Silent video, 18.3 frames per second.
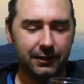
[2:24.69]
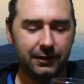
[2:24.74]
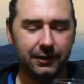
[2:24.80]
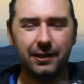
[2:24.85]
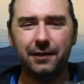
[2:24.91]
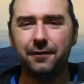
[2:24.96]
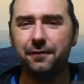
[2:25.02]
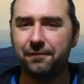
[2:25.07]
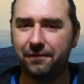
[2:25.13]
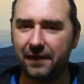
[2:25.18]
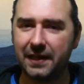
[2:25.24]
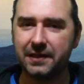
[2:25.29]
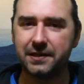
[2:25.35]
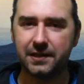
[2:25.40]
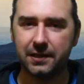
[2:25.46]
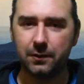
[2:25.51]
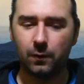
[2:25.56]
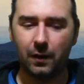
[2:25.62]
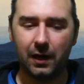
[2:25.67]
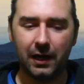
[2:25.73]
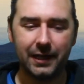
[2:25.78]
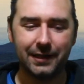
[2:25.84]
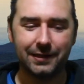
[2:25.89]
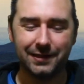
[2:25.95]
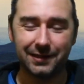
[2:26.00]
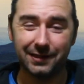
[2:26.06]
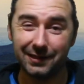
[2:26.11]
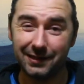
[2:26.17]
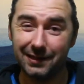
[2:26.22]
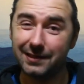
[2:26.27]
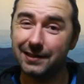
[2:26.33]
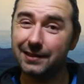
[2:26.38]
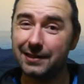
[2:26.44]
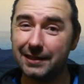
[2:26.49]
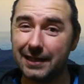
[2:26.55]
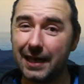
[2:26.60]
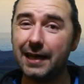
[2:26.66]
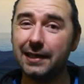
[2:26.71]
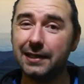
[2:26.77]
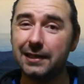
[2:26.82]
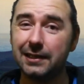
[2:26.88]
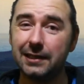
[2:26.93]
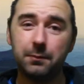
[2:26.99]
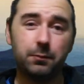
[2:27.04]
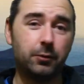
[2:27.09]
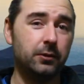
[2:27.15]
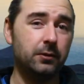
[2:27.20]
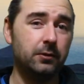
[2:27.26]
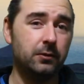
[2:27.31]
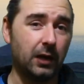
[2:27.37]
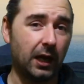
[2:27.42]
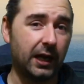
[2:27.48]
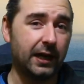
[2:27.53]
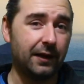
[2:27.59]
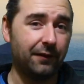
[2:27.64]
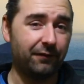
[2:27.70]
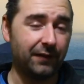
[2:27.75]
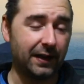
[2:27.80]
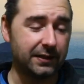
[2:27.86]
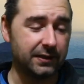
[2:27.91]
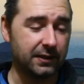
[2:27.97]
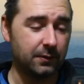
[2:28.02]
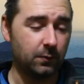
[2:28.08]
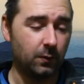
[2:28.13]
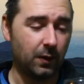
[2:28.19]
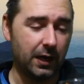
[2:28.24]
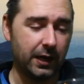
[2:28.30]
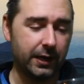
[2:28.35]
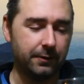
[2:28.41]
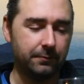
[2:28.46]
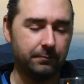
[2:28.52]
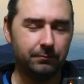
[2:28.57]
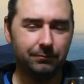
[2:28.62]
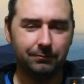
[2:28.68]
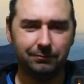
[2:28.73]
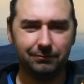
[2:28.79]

You know, fancy wines. This is technically brewed like a fancy wine.